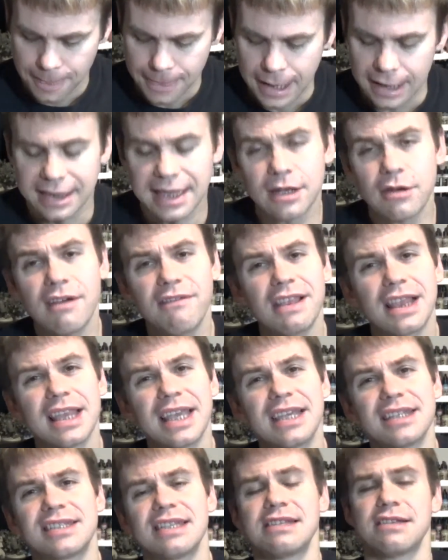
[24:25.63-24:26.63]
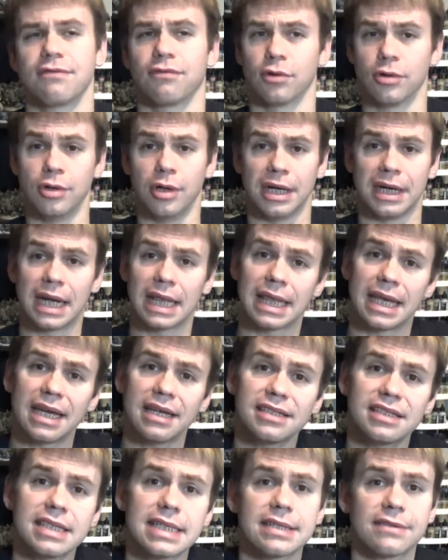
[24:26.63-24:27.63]
They do have the Legacies of Ruin.
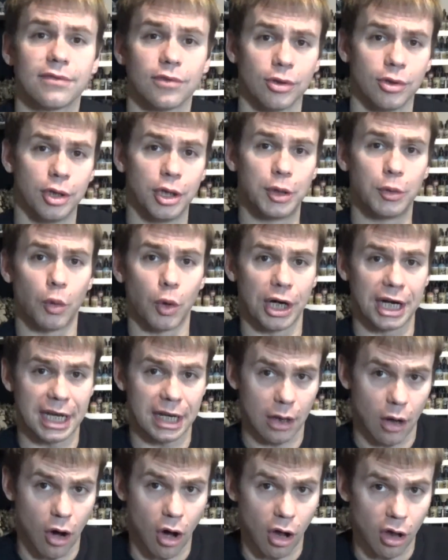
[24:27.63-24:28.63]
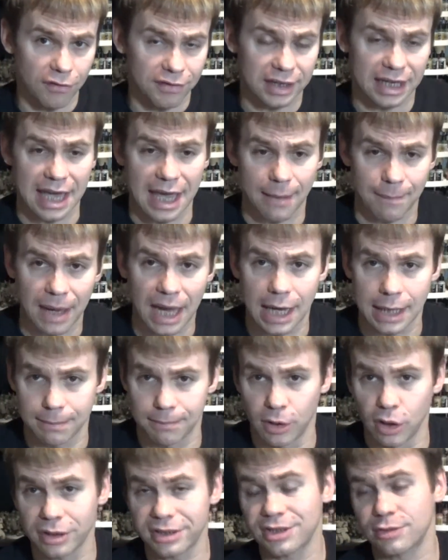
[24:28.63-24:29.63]
Legacies of Ruin were in all the campaign
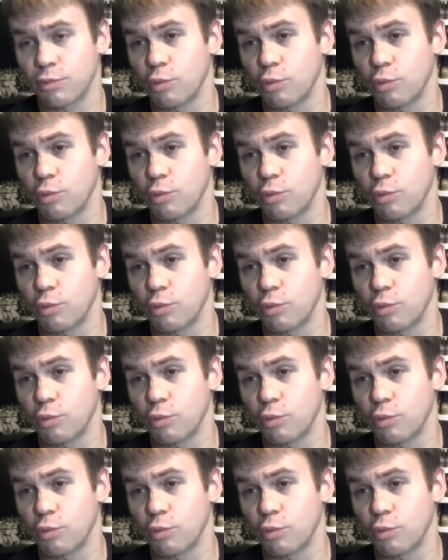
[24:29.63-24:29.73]
books,